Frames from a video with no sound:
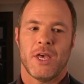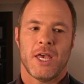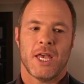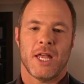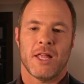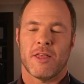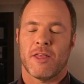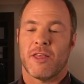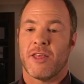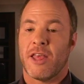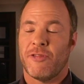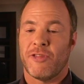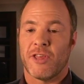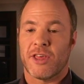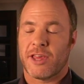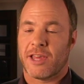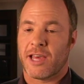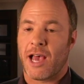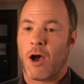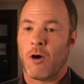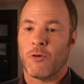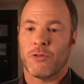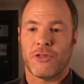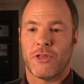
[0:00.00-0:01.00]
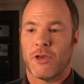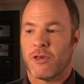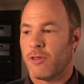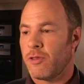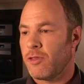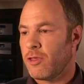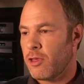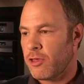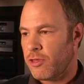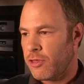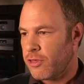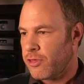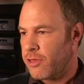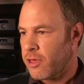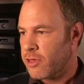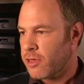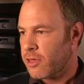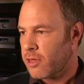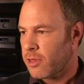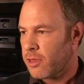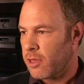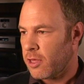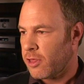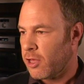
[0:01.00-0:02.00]
In the South, there's
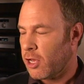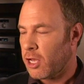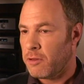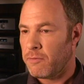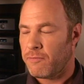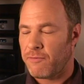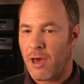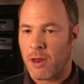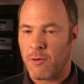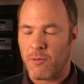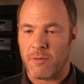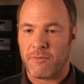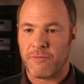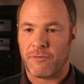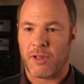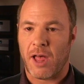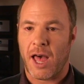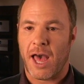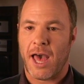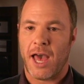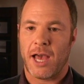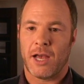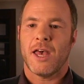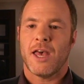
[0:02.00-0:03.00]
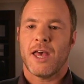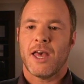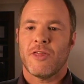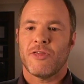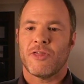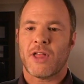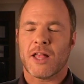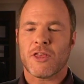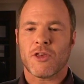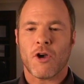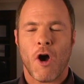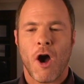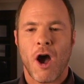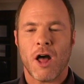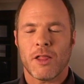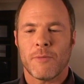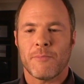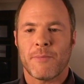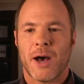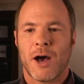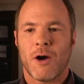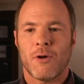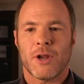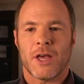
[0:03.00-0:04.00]
the Confederate flag. That's all
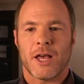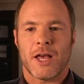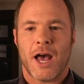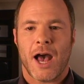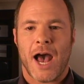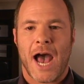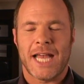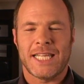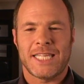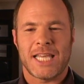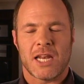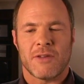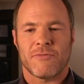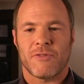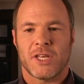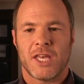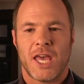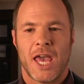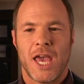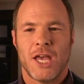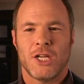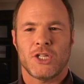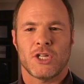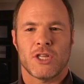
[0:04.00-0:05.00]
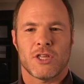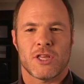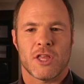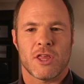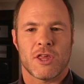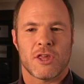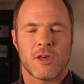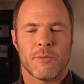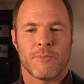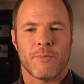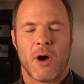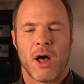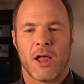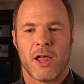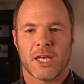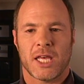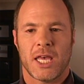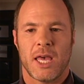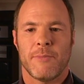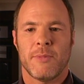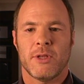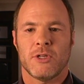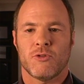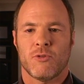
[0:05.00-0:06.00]
about identifications and symbolic
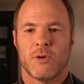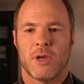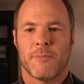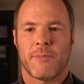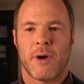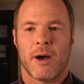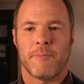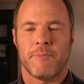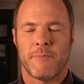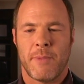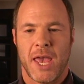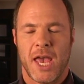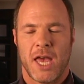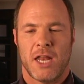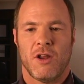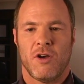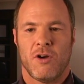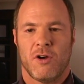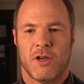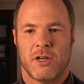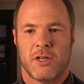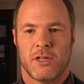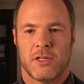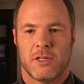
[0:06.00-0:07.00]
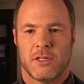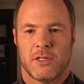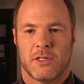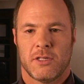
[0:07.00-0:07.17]
imagery about manhood.